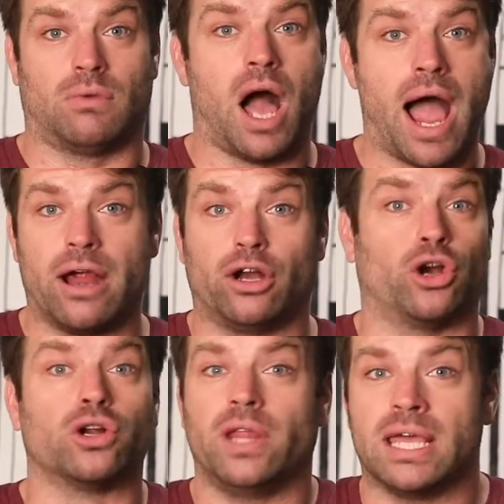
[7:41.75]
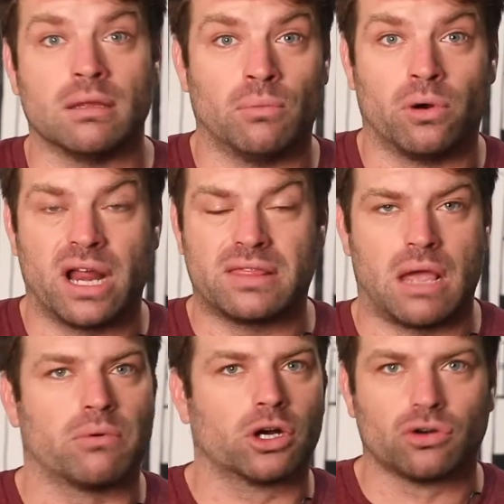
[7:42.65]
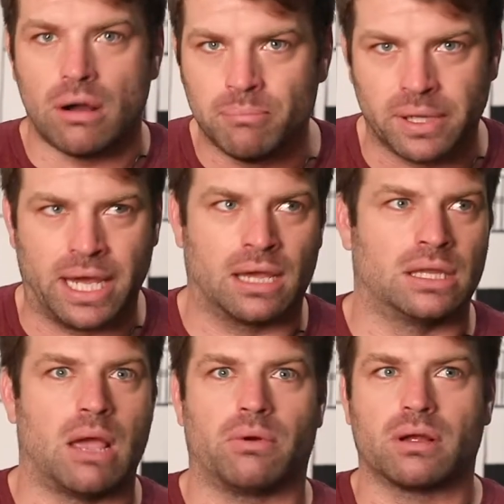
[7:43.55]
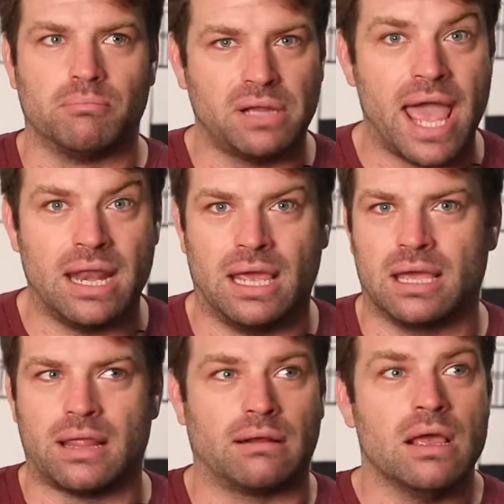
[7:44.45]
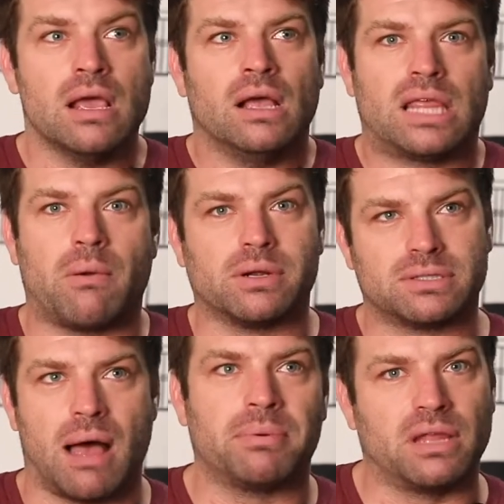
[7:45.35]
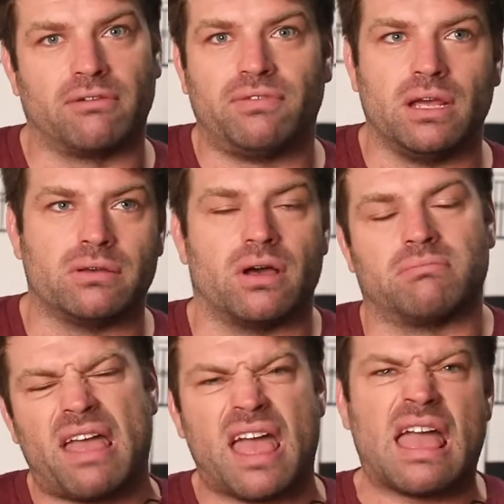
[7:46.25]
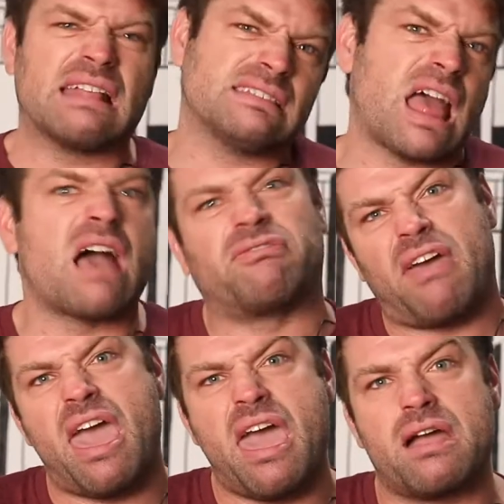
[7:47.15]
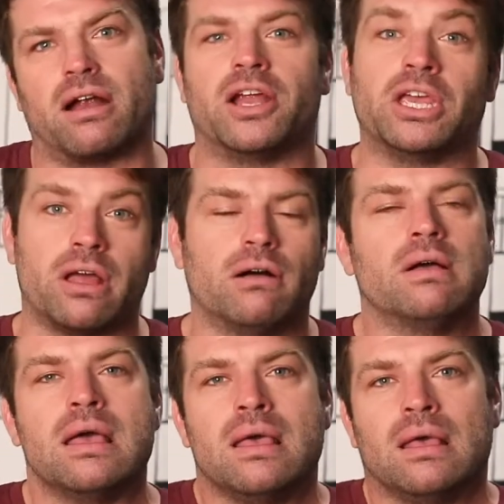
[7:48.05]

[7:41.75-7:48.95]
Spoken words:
hired early in the morning, they were grumbling and they were complaining and then they were stomping their feet going, "It's not fair," you know?